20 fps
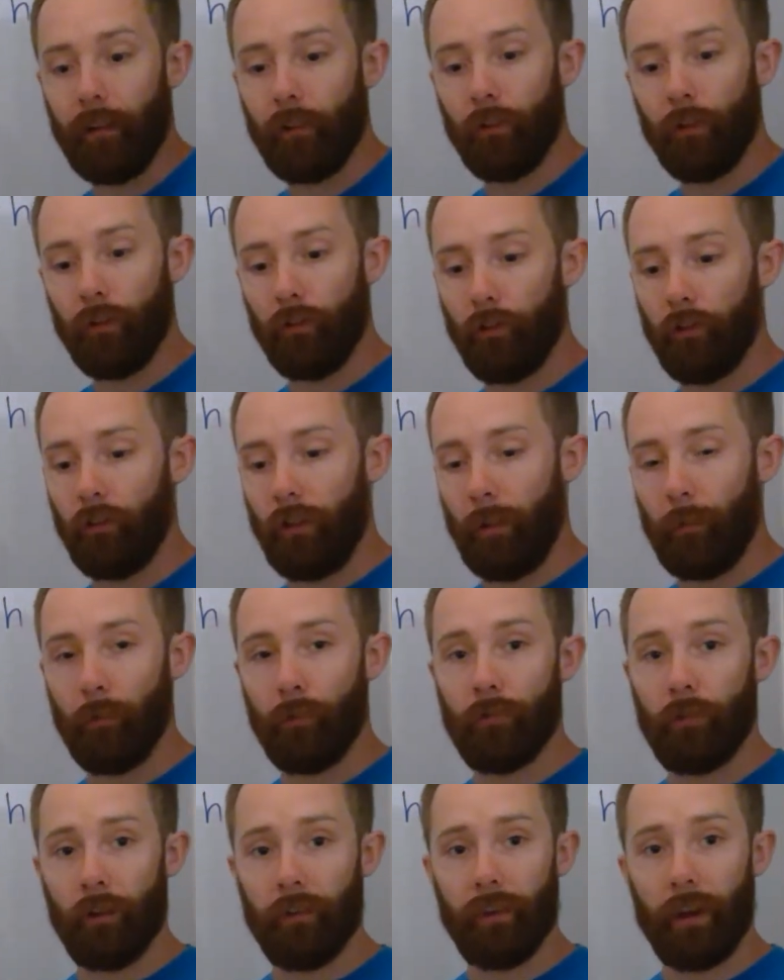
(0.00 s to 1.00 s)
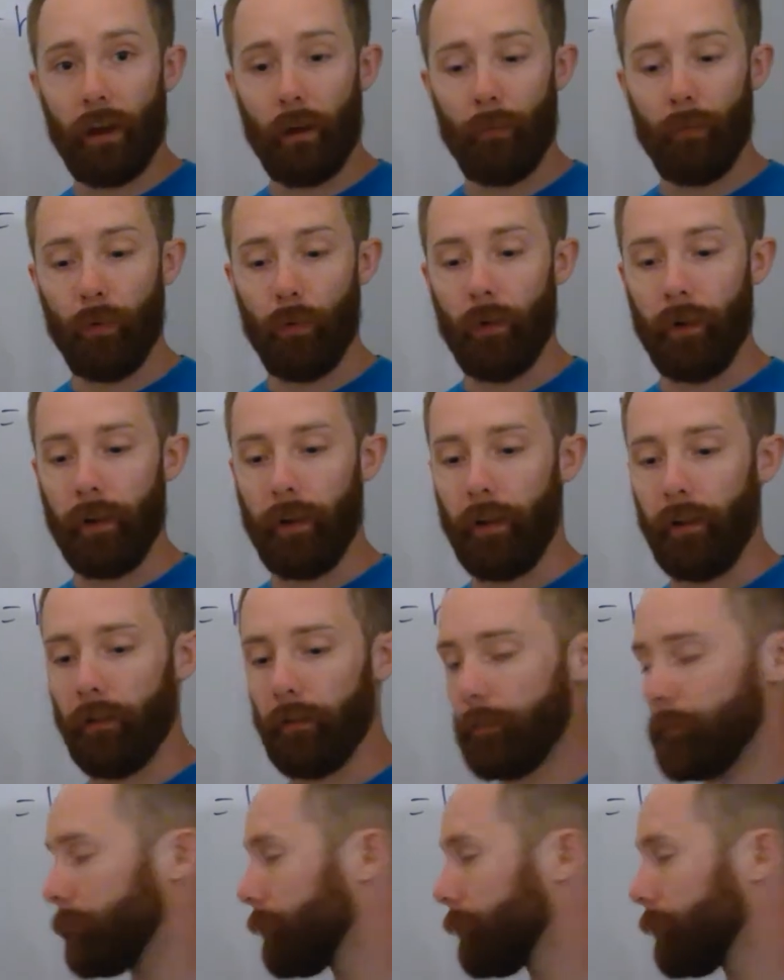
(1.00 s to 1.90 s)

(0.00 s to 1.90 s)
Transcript: So it just demonstrates how important it is.